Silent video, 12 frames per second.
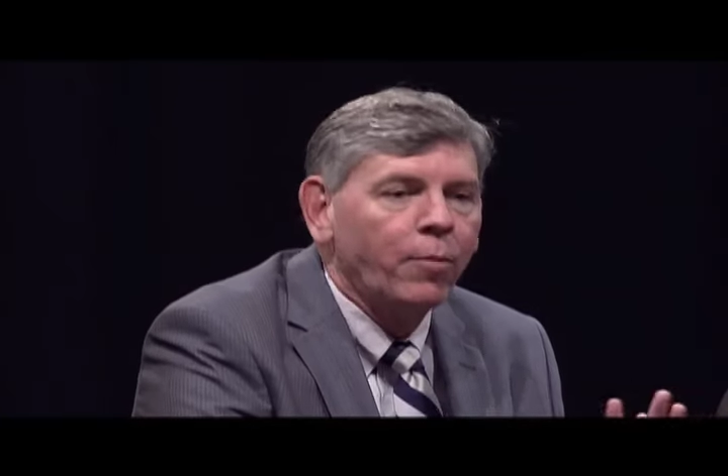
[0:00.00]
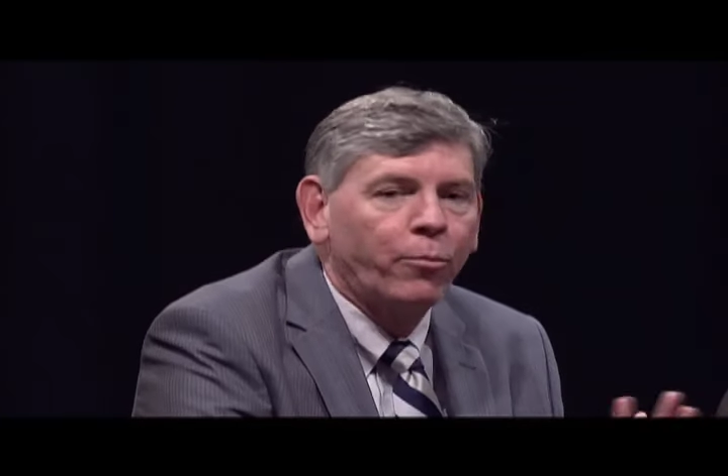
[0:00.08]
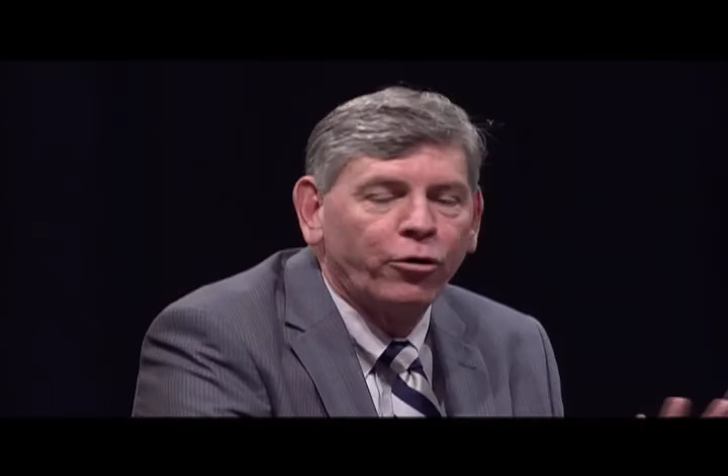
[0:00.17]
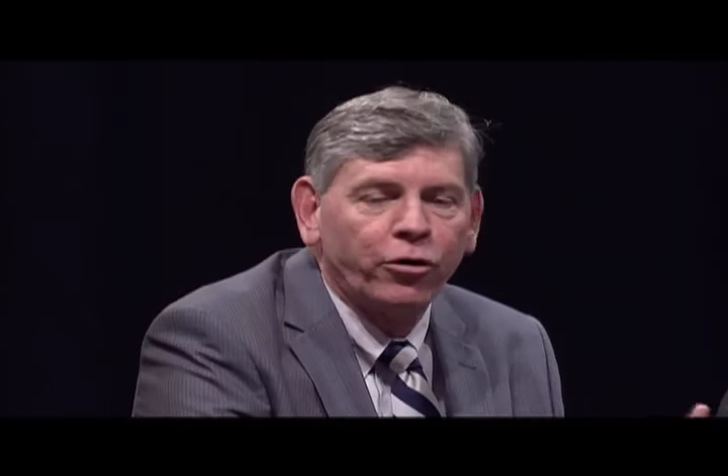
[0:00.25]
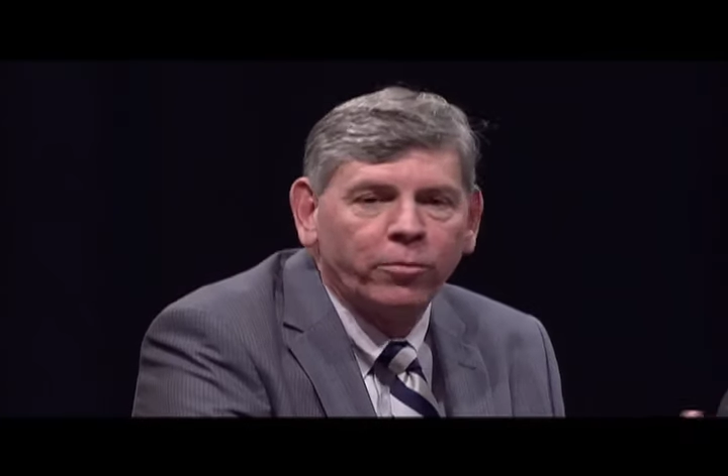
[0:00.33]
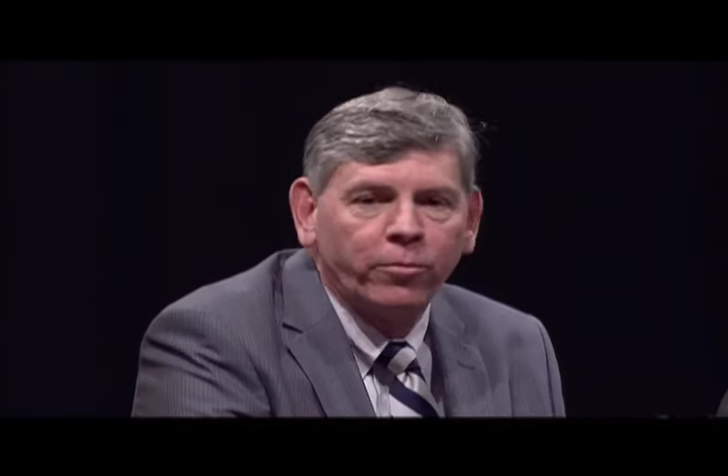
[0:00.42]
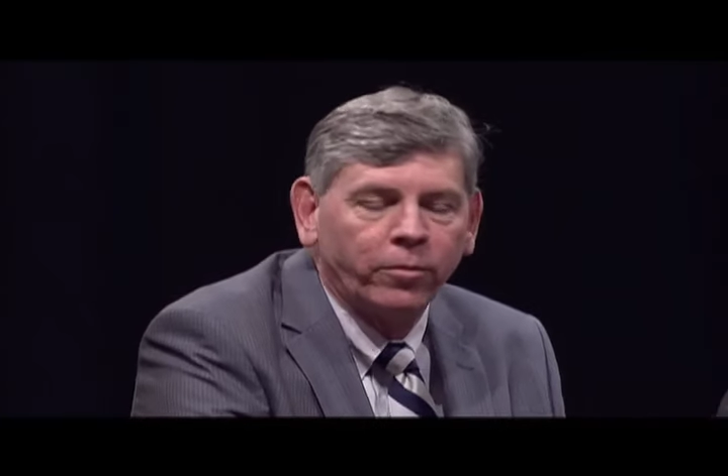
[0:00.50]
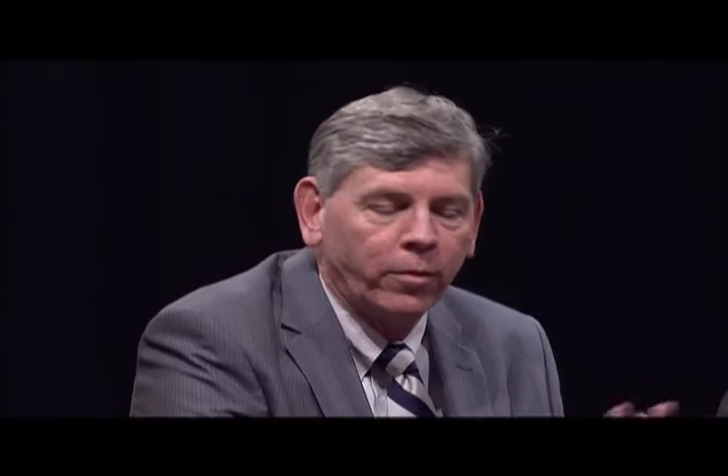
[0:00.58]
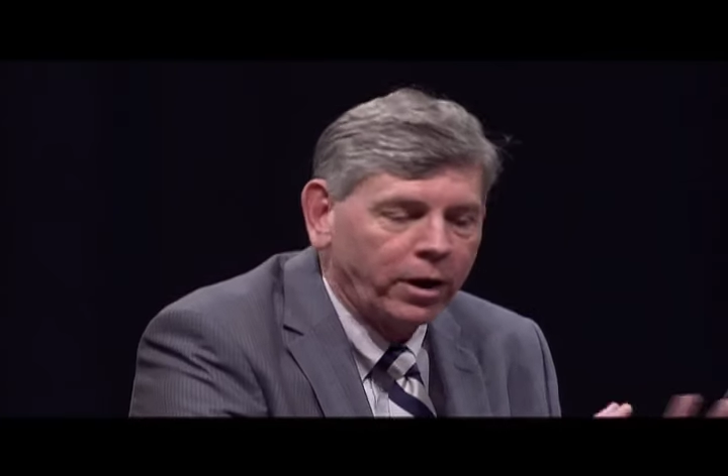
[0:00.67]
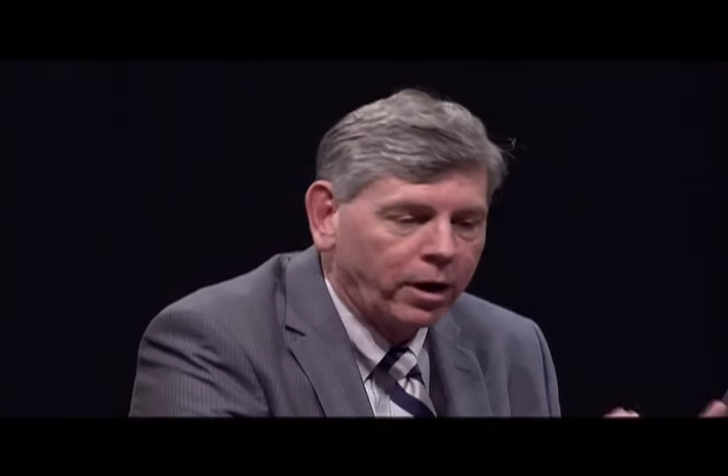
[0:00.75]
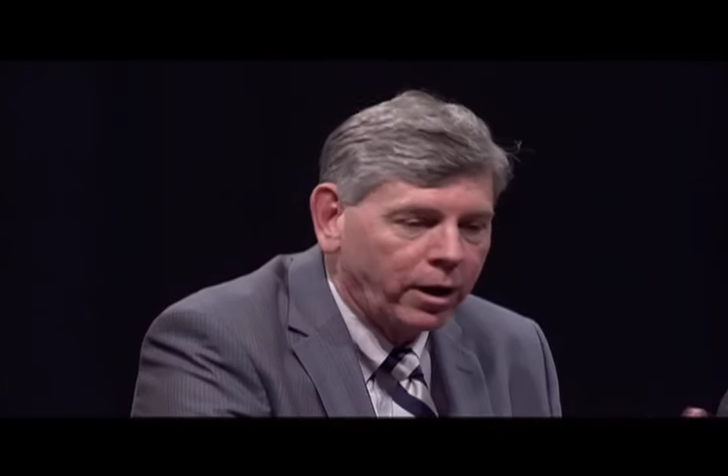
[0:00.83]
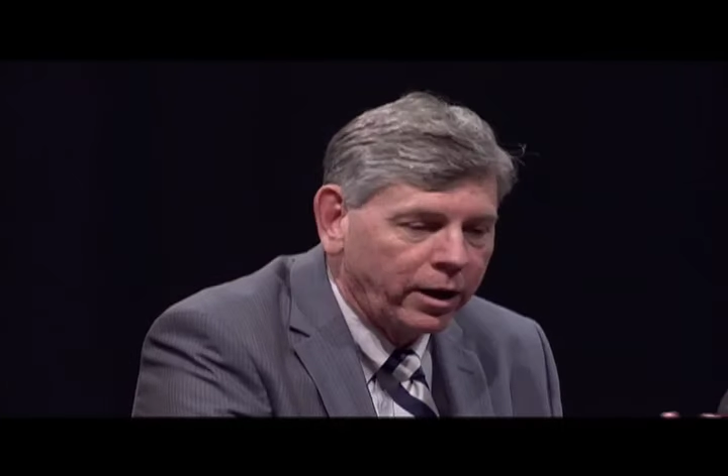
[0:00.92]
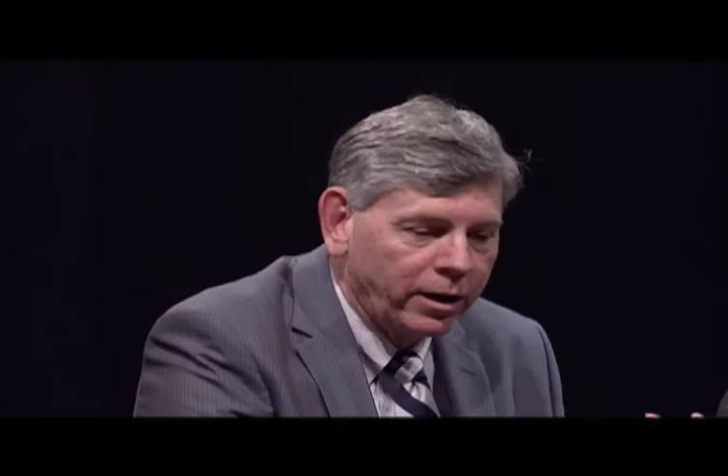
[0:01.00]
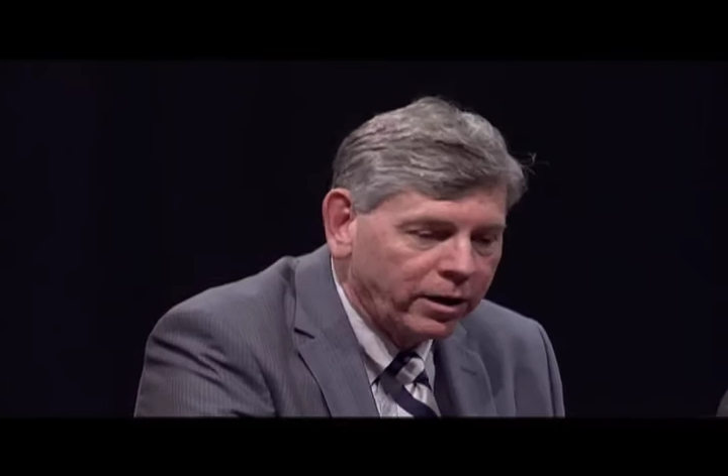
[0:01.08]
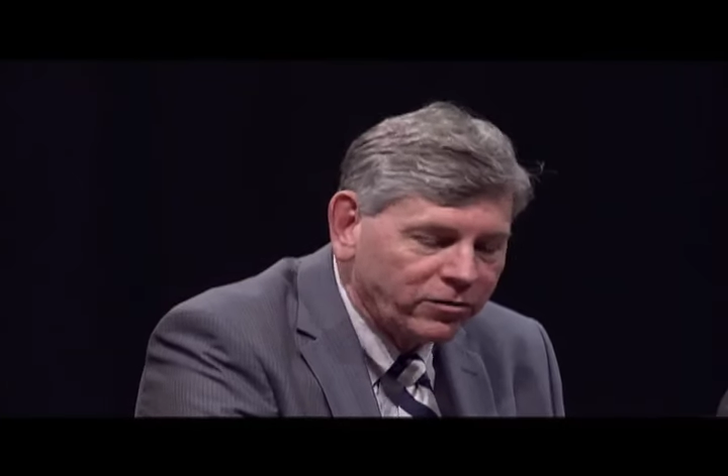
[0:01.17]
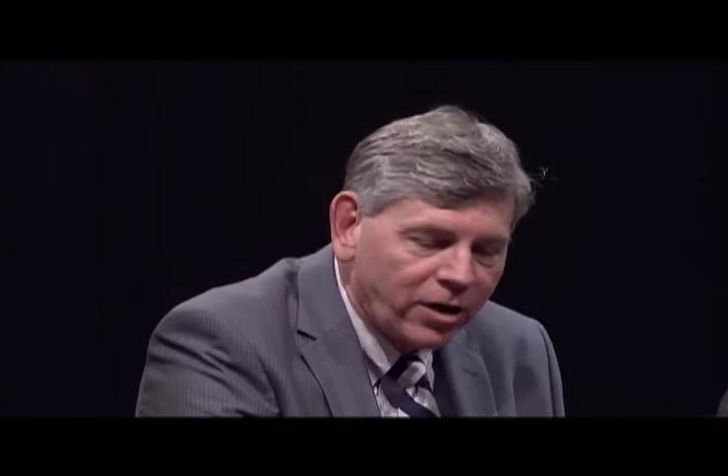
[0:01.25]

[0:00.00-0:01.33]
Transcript: put him in a